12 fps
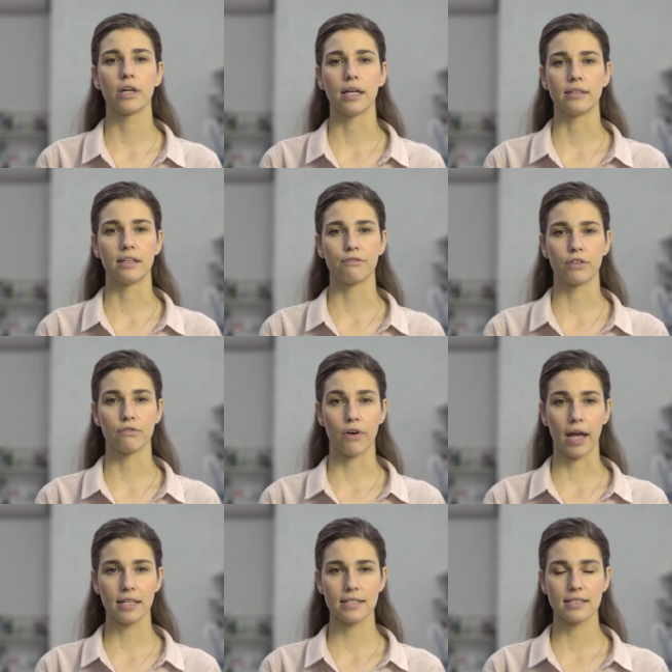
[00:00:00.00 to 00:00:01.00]
at different
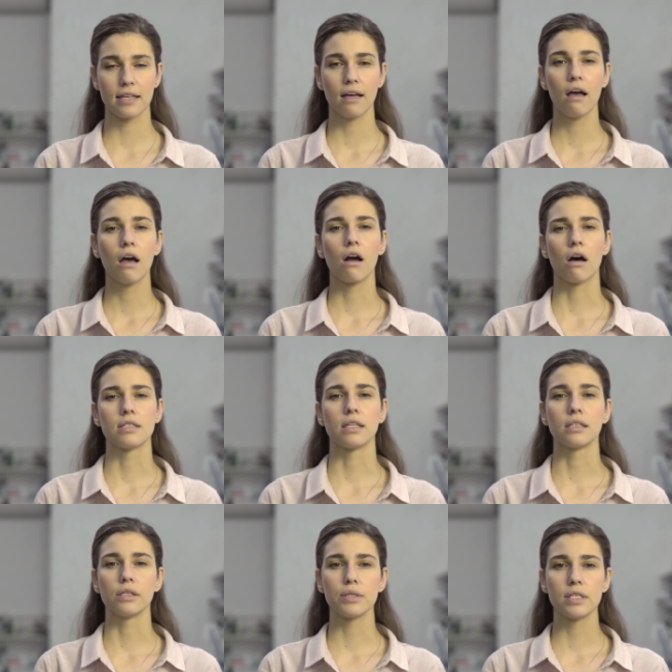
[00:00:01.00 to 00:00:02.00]
rates,
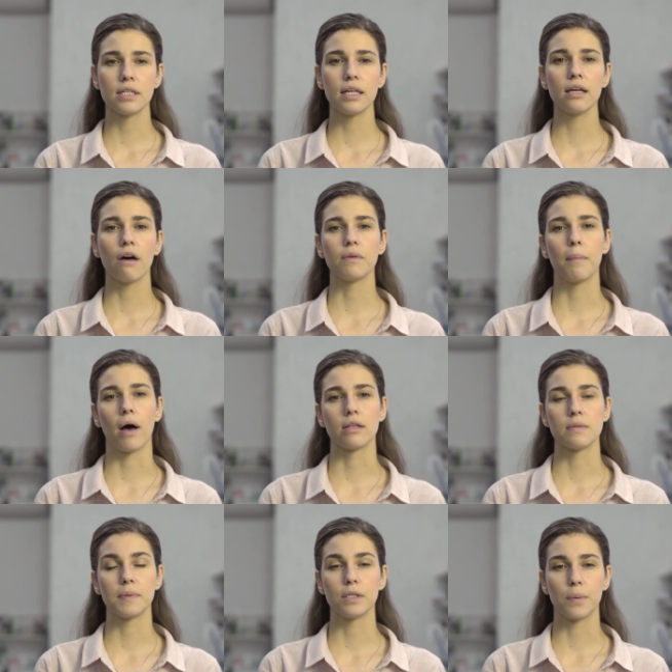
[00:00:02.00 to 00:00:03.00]
causing loosening of the
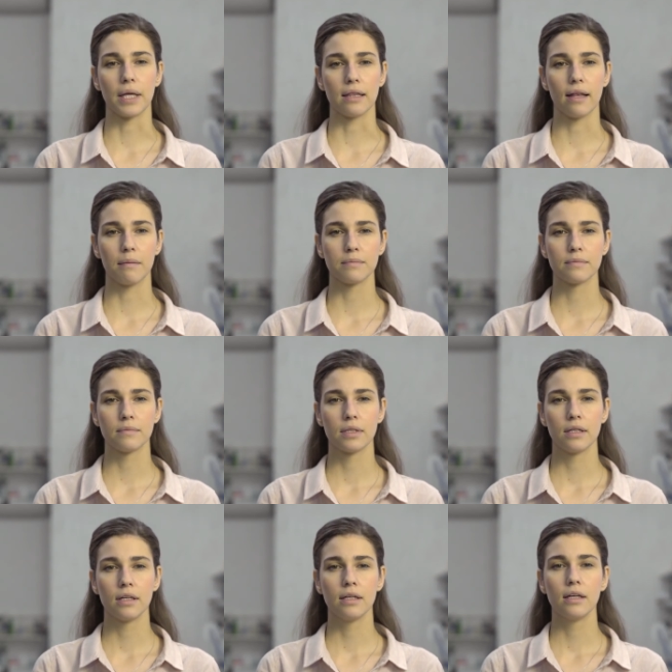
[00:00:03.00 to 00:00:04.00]
bonds between them.
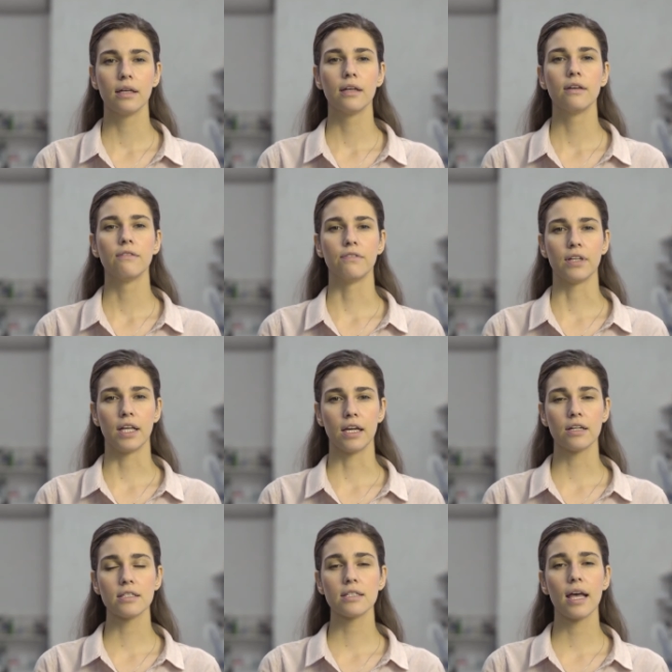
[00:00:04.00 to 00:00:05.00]

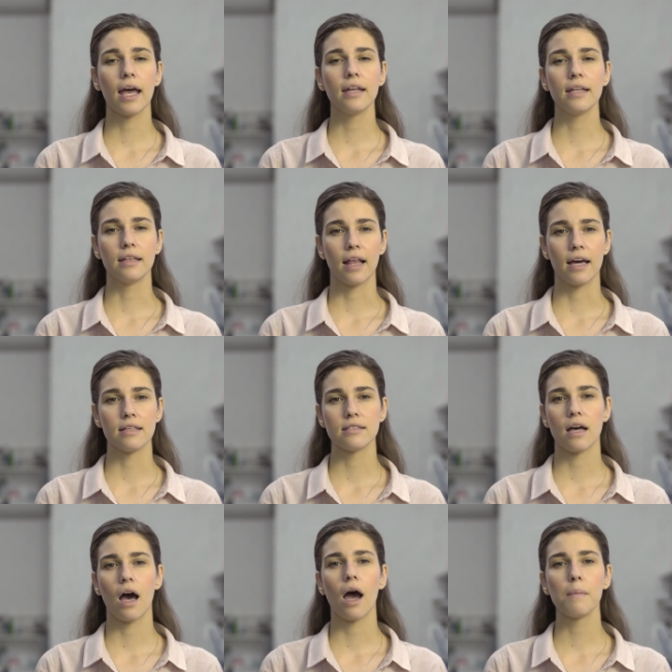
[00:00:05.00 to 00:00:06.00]
Veneers and
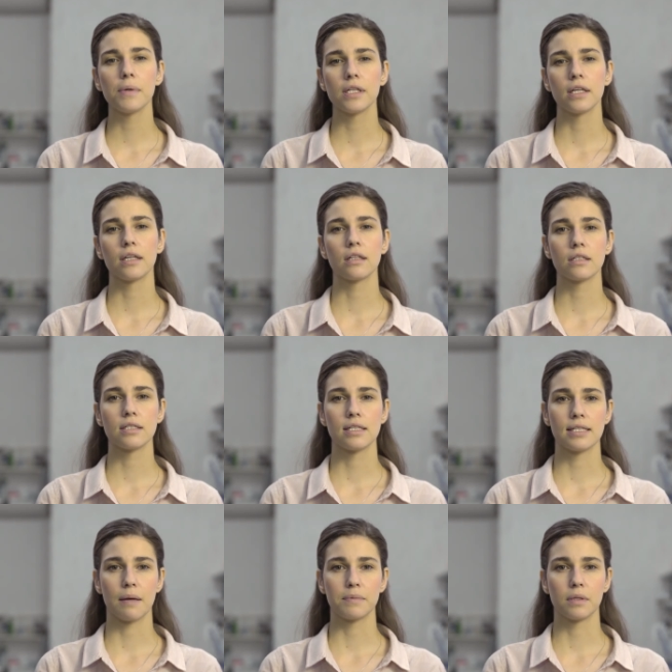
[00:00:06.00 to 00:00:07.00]
inlays are particularly
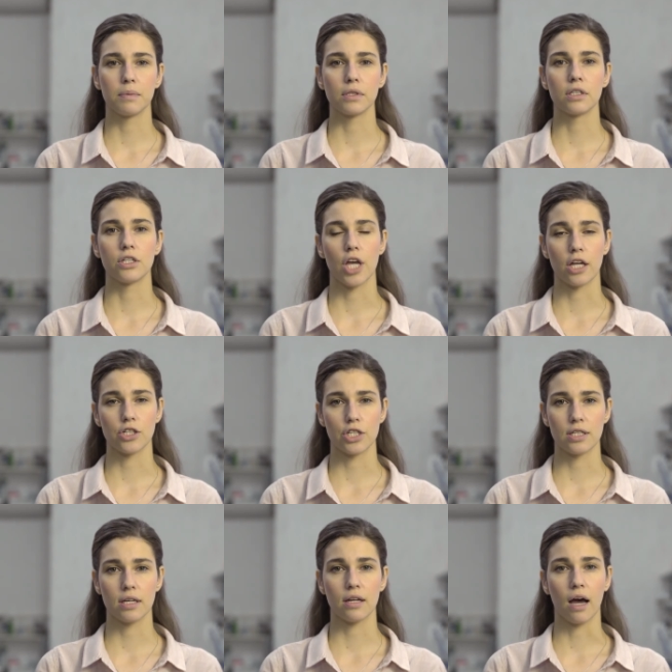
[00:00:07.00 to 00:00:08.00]
susceptible to
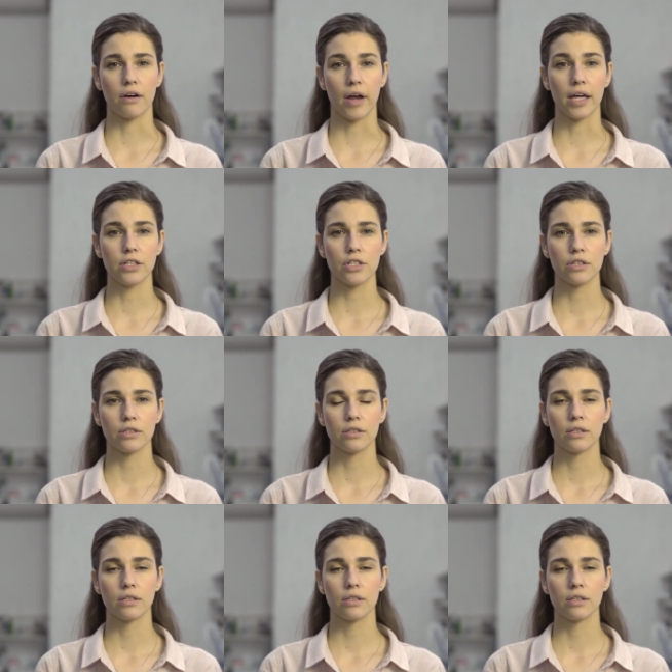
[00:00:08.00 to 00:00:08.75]
changes in RH.